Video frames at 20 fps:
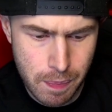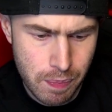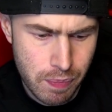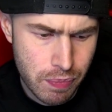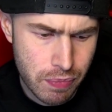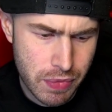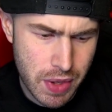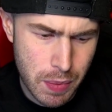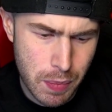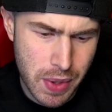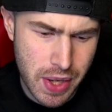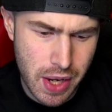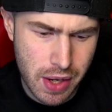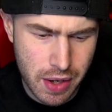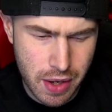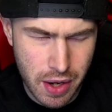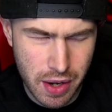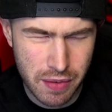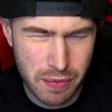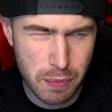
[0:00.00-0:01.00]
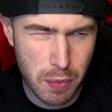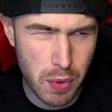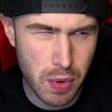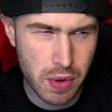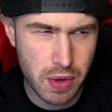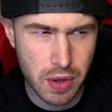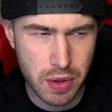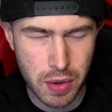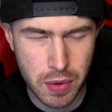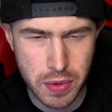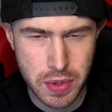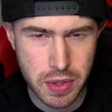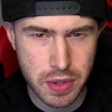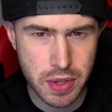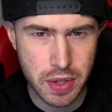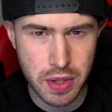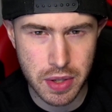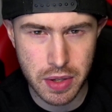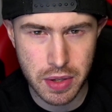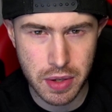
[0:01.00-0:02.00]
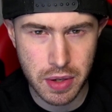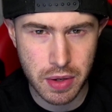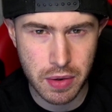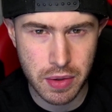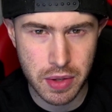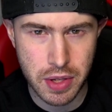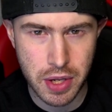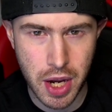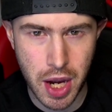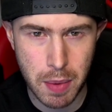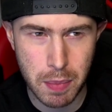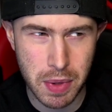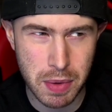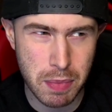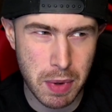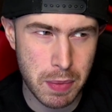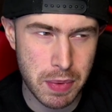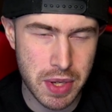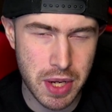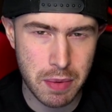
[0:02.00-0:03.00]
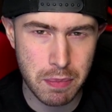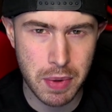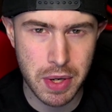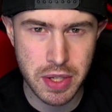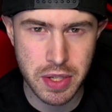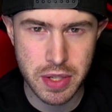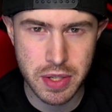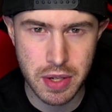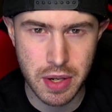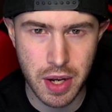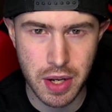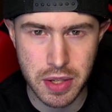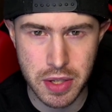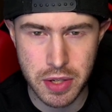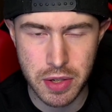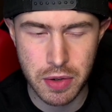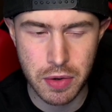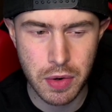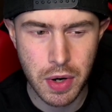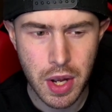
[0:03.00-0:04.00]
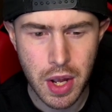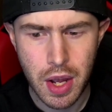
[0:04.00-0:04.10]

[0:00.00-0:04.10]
Then we get kind of more closer to the, you know, the time, like maybe 10 minutes to.